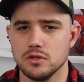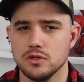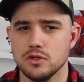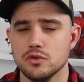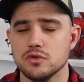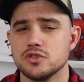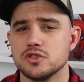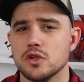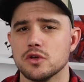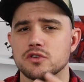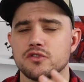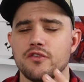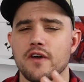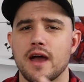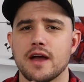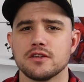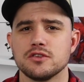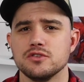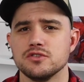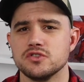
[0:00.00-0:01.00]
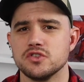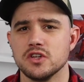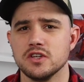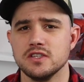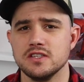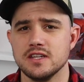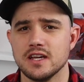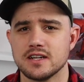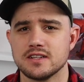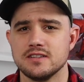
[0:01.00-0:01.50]
Use those factors to
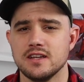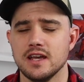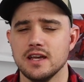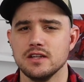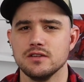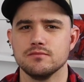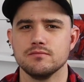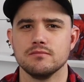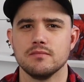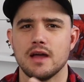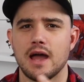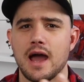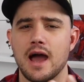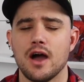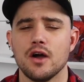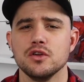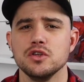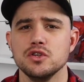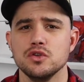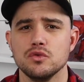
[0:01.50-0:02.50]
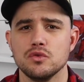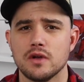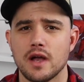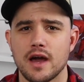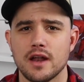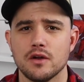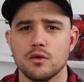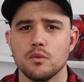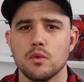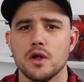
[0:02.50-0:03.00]
dictate how you
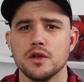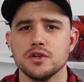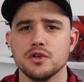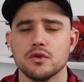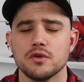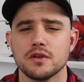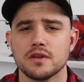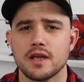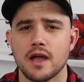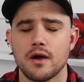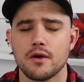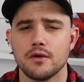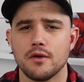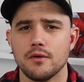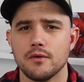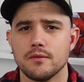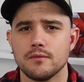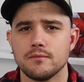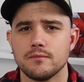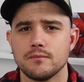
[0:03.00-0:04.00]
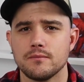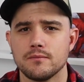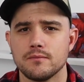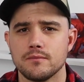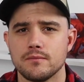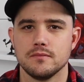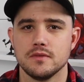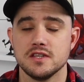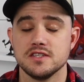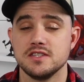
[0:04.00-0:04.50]
kind of run your encounter.
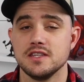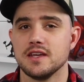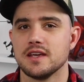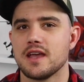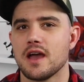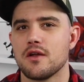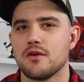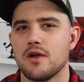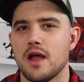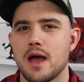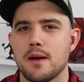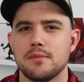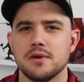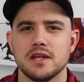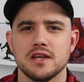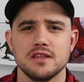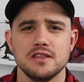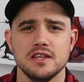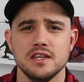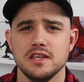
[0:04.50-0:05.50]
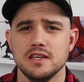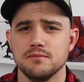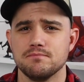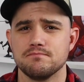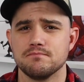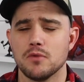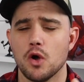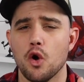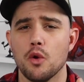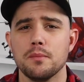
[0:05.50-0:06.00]
Is the encounter happening in the
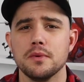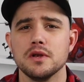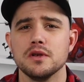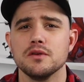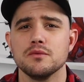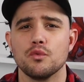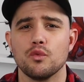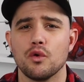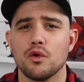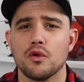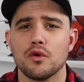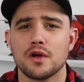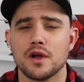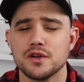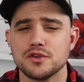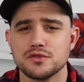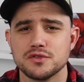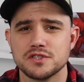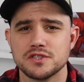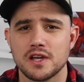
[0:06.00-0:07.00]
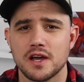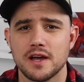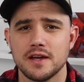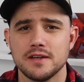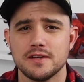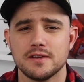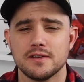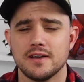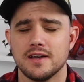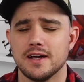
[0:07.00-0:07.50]
open rural
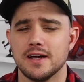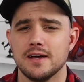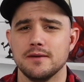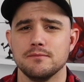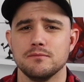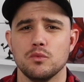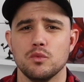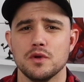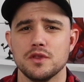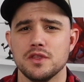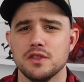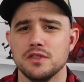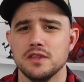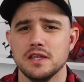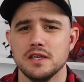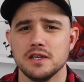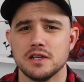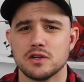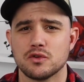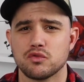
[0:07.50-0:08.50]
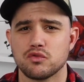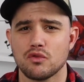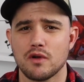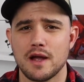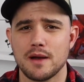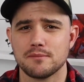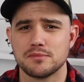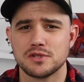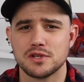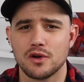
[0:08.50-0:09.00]
countryside, within the
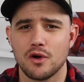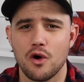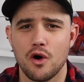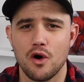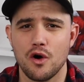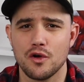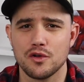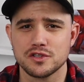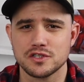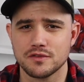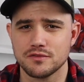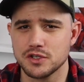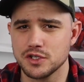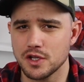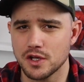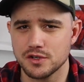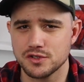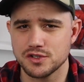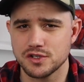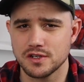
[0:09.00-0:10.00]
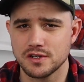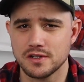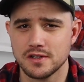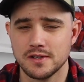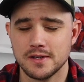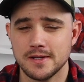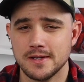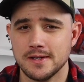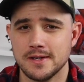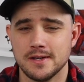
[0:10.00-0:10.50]
cramped halls of a
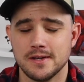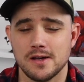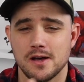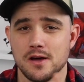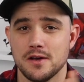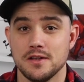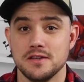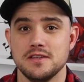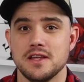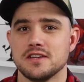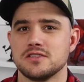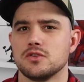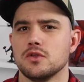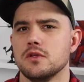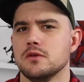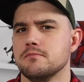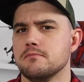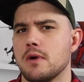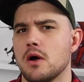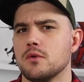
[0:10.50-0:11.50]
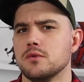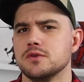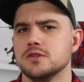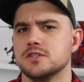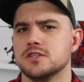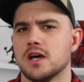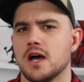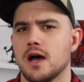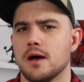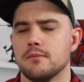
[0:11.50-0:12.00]
dungeon, on a desolate
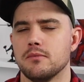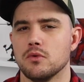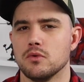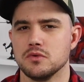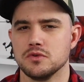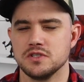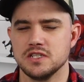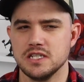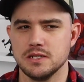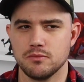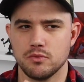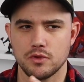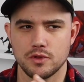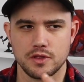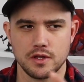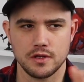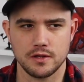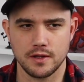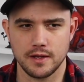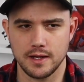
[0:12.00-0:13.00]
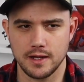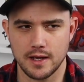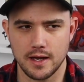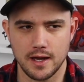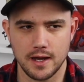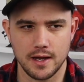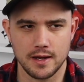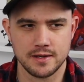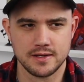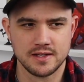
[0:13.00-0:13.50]
mountaintop, or deep within
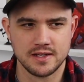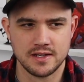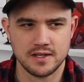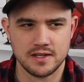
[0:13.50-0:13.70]
an